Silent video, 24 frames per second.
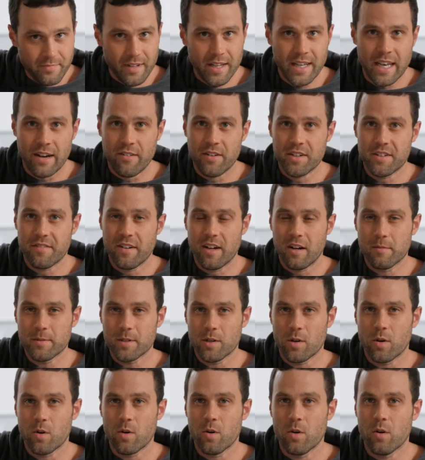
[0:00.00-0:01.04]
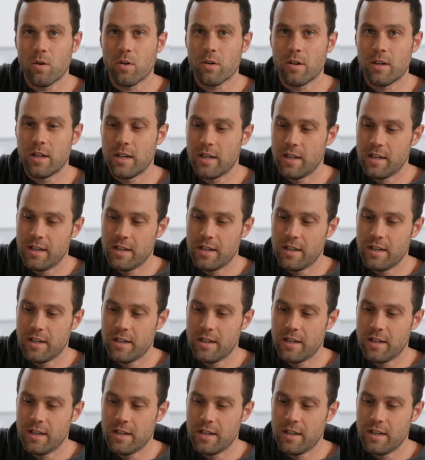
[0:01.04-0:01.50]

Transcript: never developed a hole.